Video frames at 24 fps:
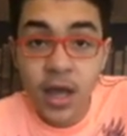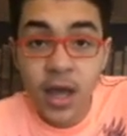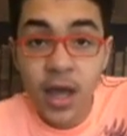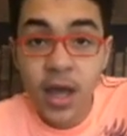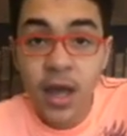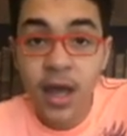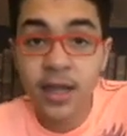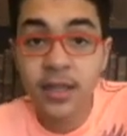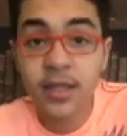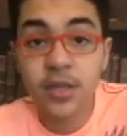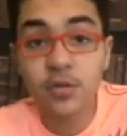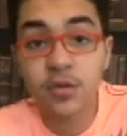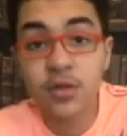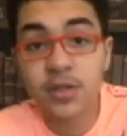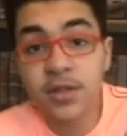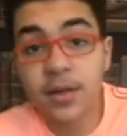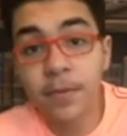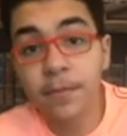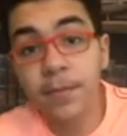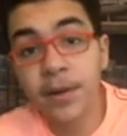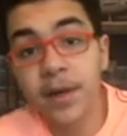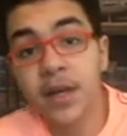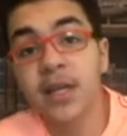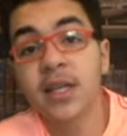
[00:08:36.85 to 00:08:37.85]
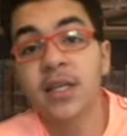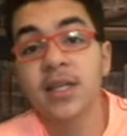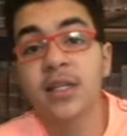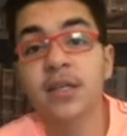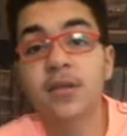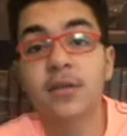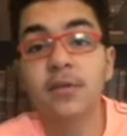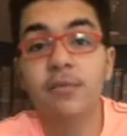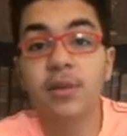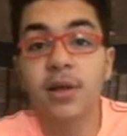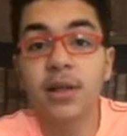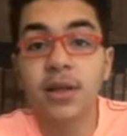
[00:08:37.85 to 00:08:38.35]
and it was the biggest
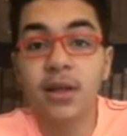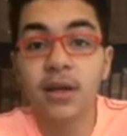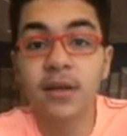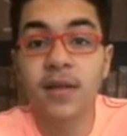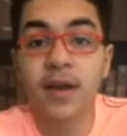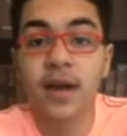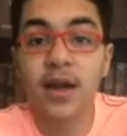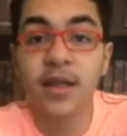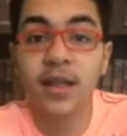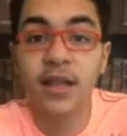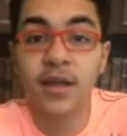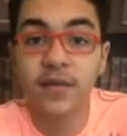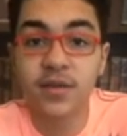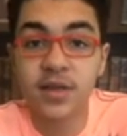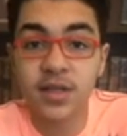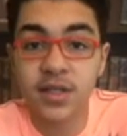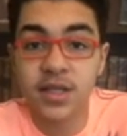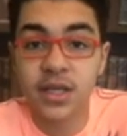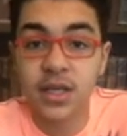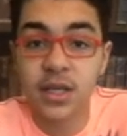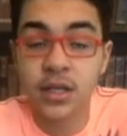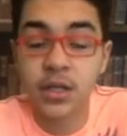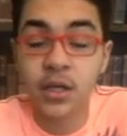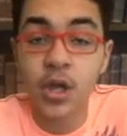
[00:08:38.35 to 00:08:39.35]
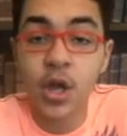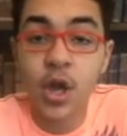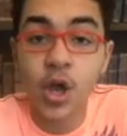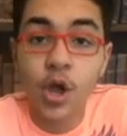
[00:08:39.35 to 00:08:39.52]
building they had ever seen.